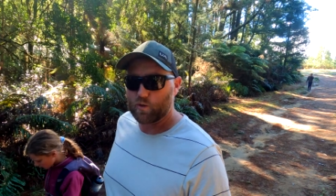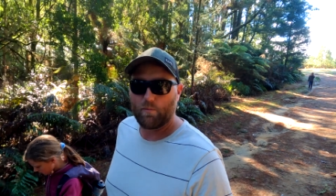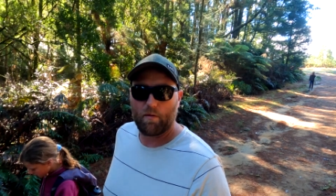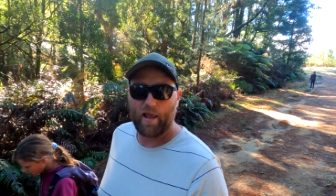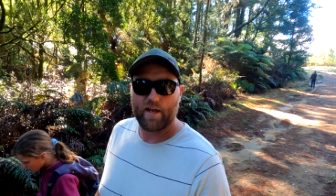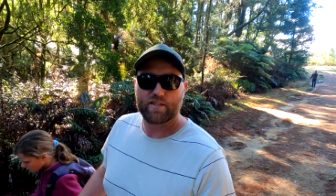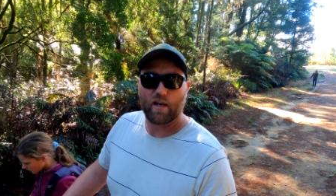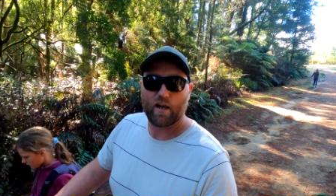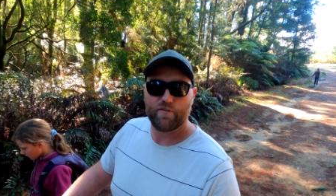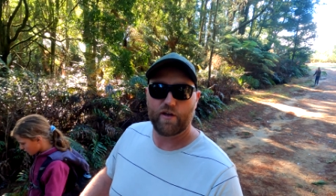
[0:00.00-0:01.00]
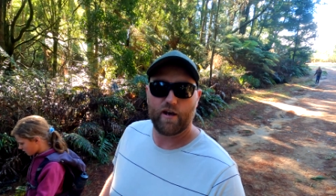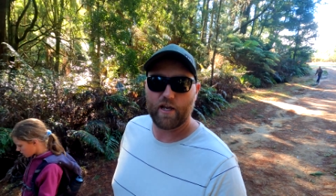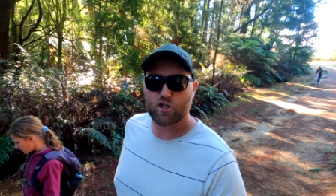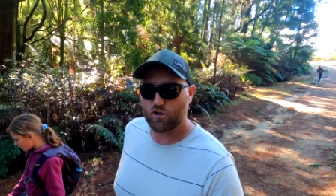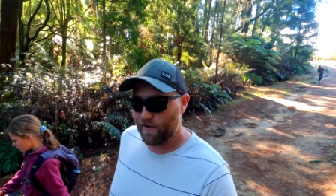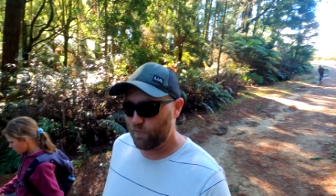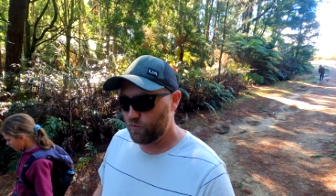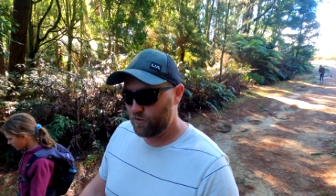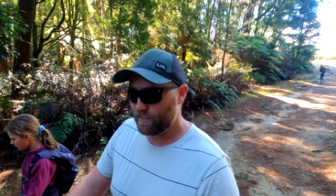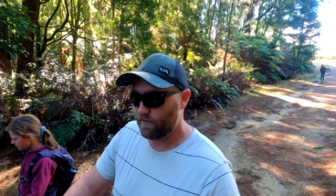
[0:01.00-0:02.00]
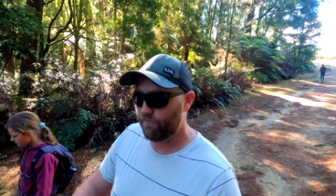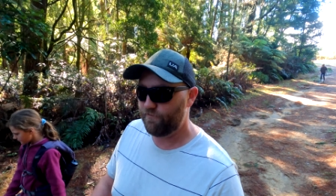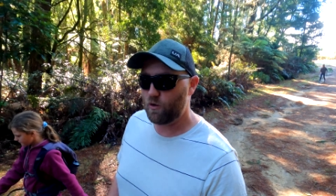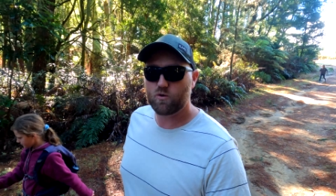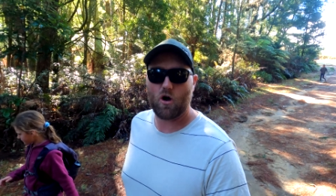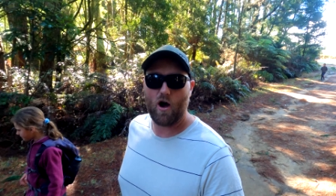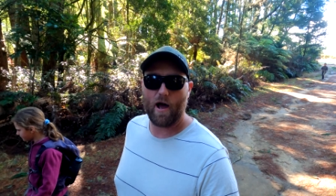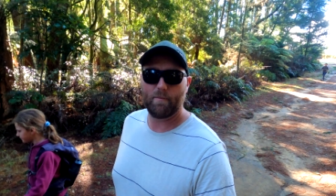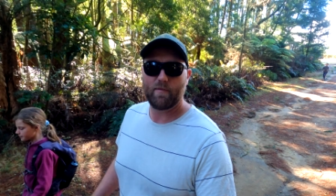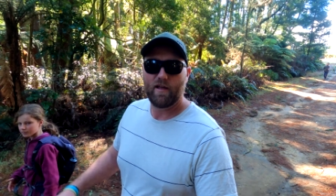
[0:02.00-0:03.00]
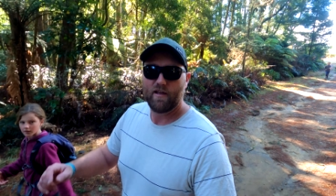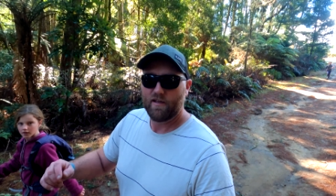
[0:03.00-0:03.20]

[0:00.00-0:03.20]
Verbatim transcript: which we plan to live in and travel New Zealand full time.